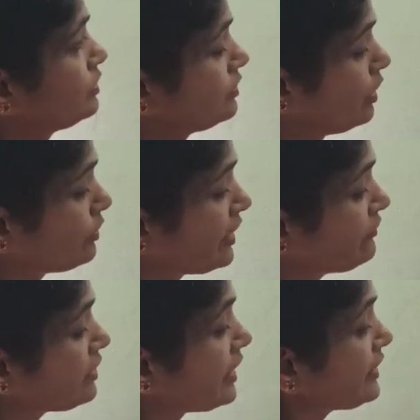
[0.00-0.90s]
how can
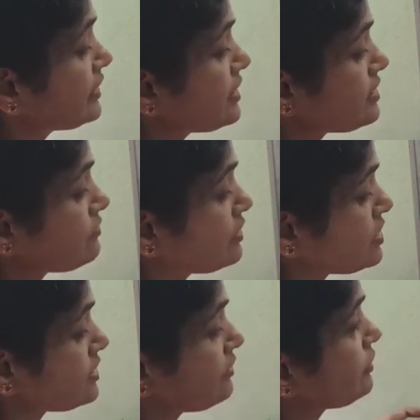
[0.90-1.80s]
we write this which
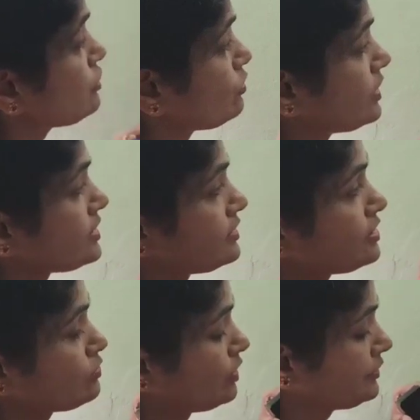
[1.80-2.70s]
is given to us?
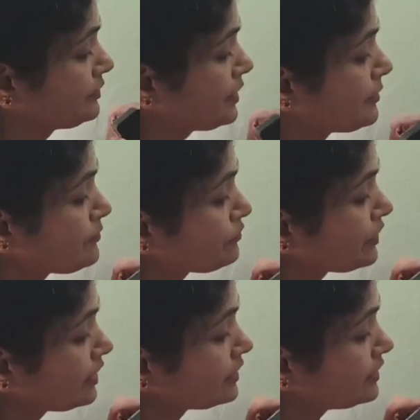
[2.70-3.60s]
This one,
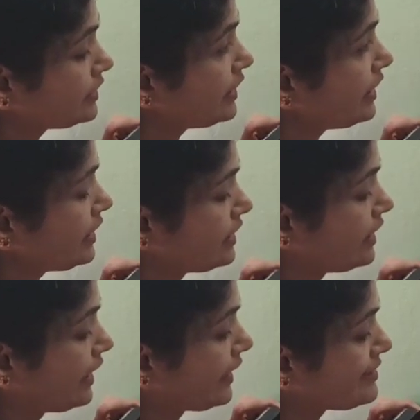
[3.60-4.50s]

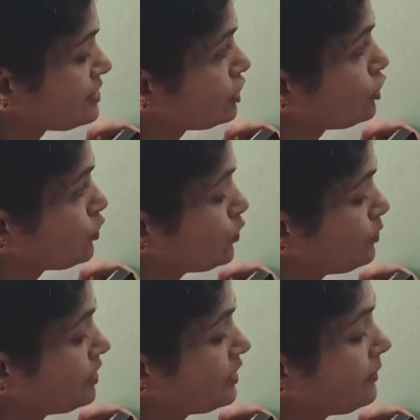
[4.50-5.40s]
3x
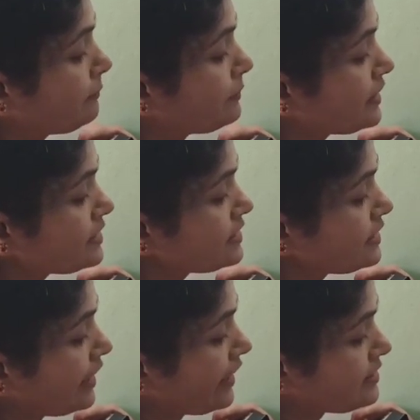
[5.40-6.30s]
cube plus
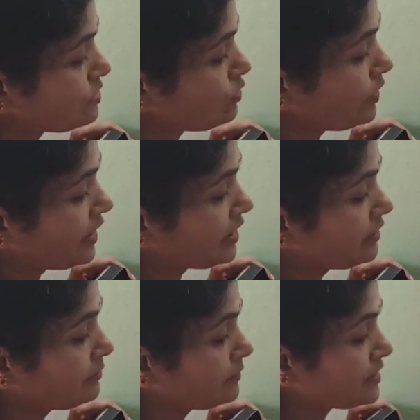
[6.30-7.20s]
x square
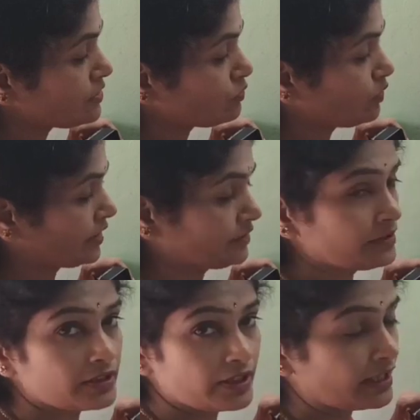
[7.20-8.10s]
plus
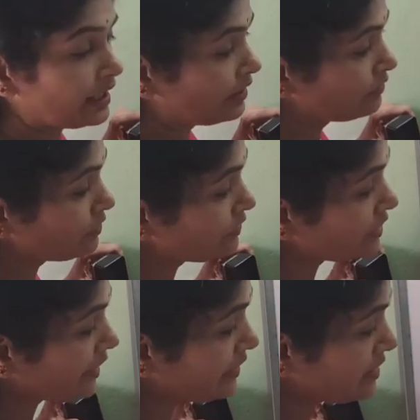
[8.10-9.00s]
1. We will
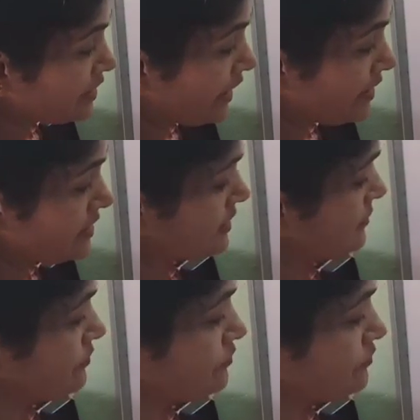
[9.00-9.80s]
write it as